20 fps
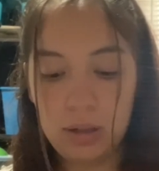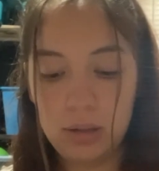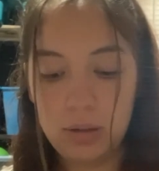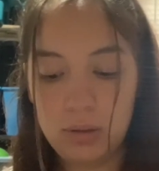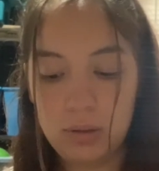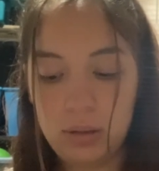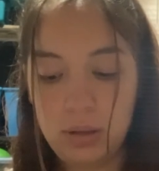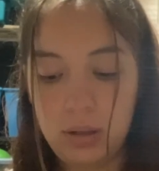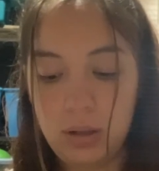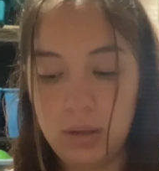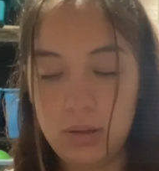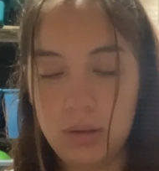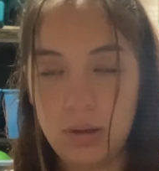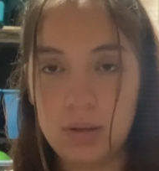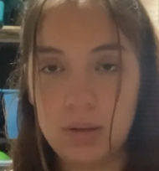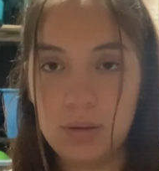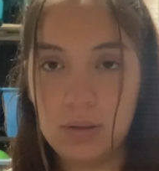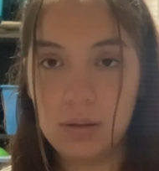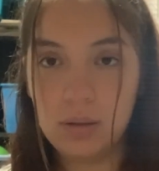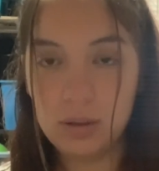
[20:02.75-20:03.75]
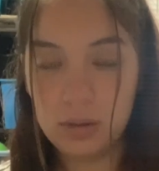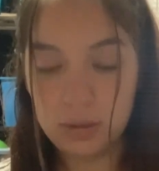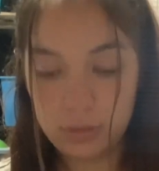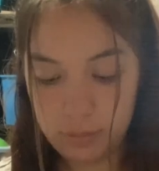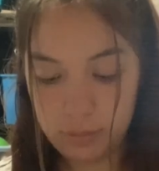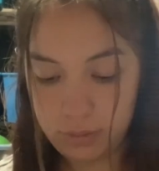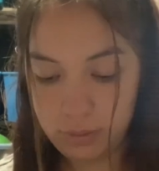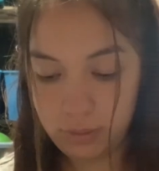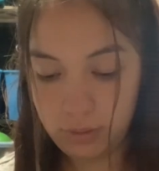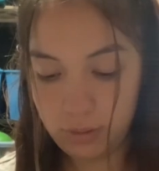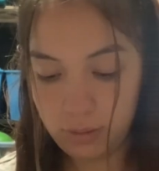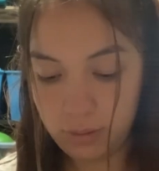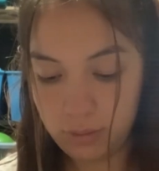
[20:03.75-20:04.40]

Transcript: and that's it, you know.